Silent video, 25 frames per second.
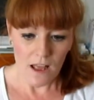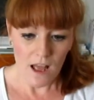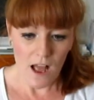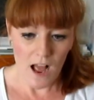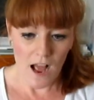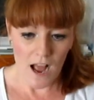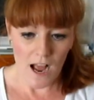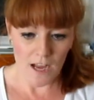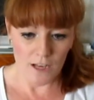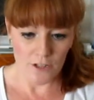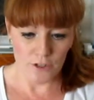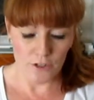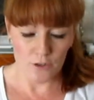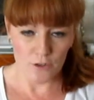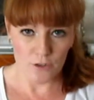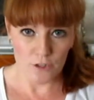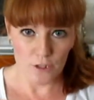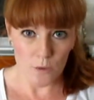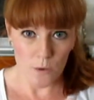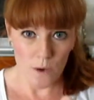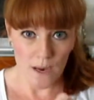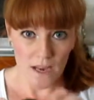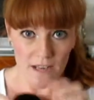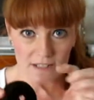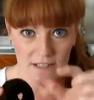I use
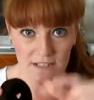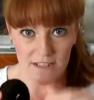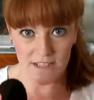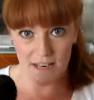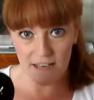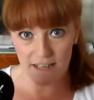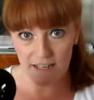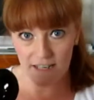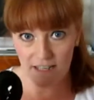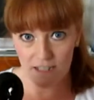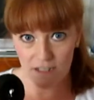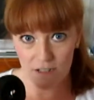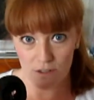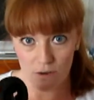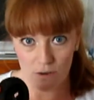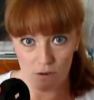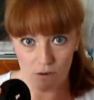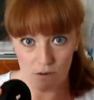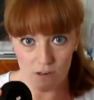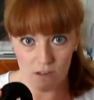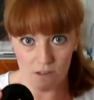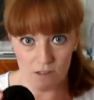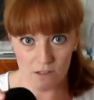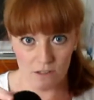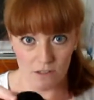quite a skinny
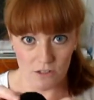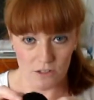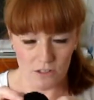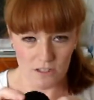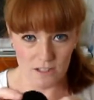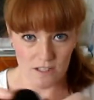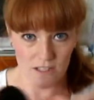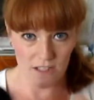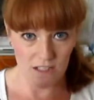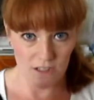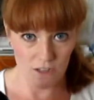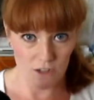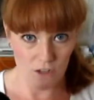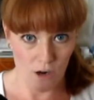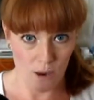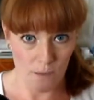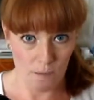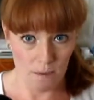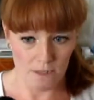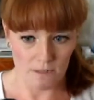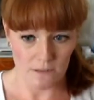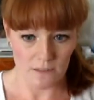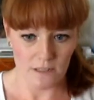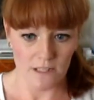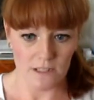sock. You can see it's not a
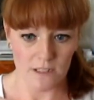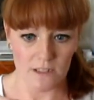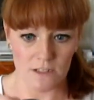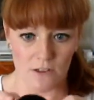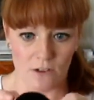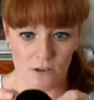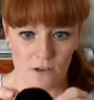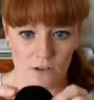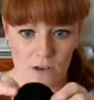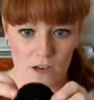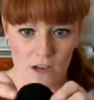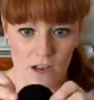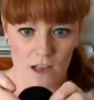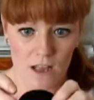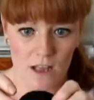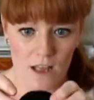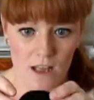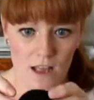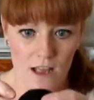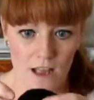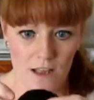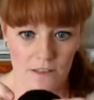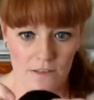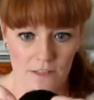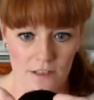bulky sock,
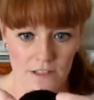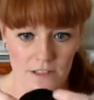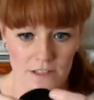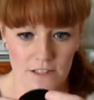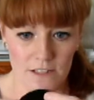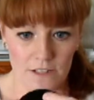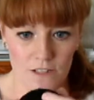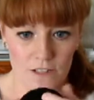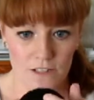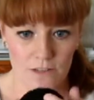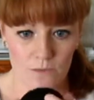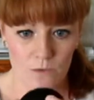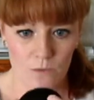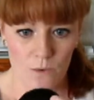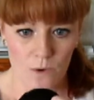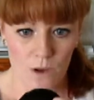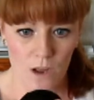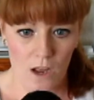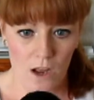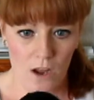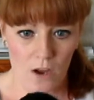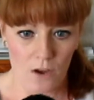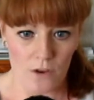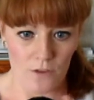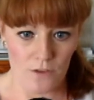and this is
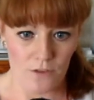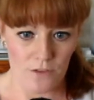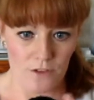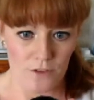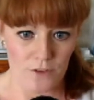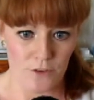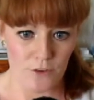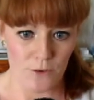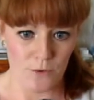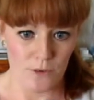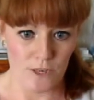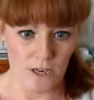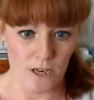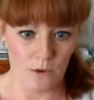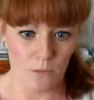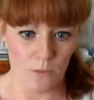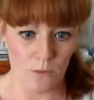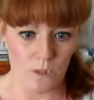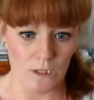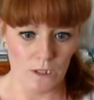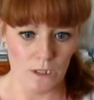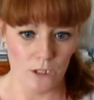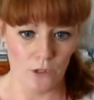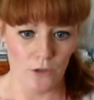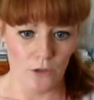how the donut
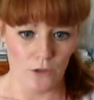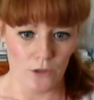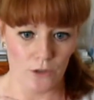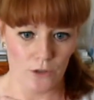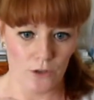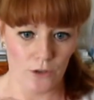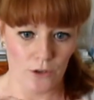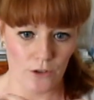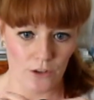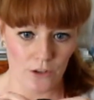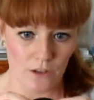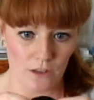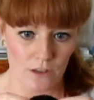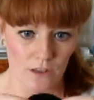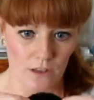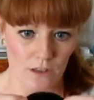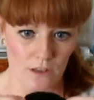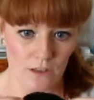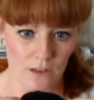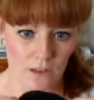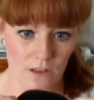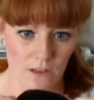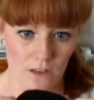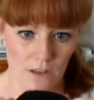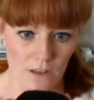will look
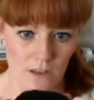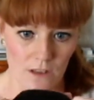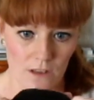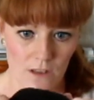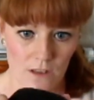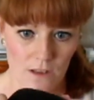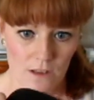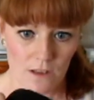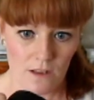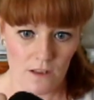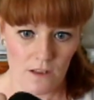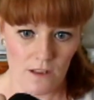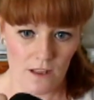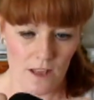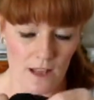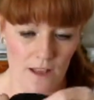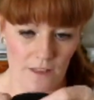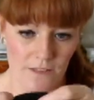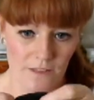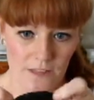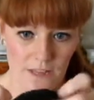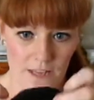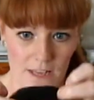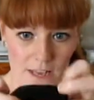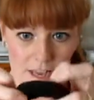
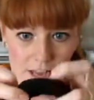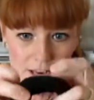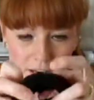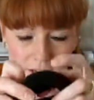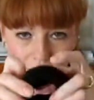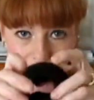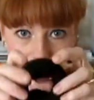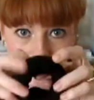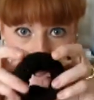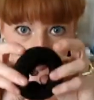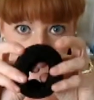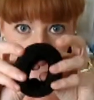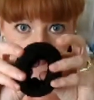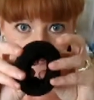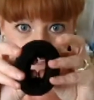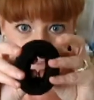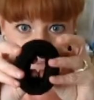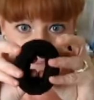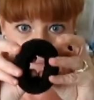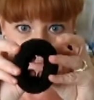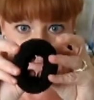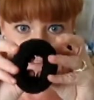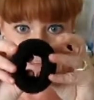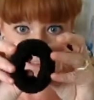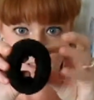at the end.
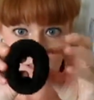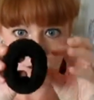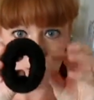It's